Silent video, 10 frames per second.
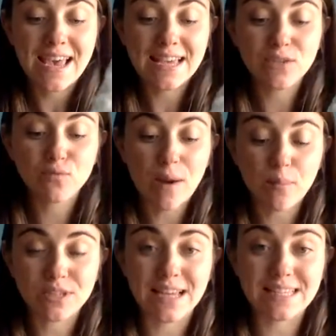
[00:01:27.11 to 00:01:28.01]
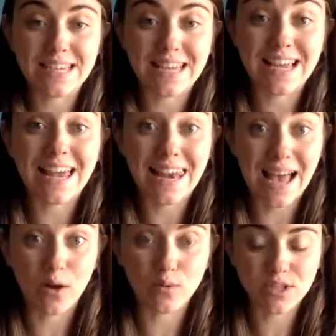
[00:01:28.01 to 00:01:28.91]
is representing
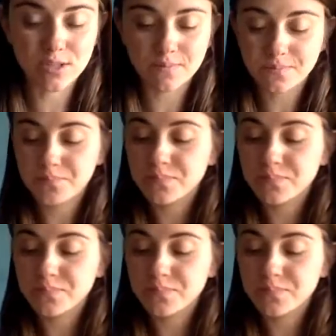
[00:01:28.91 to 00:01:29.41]
clouds.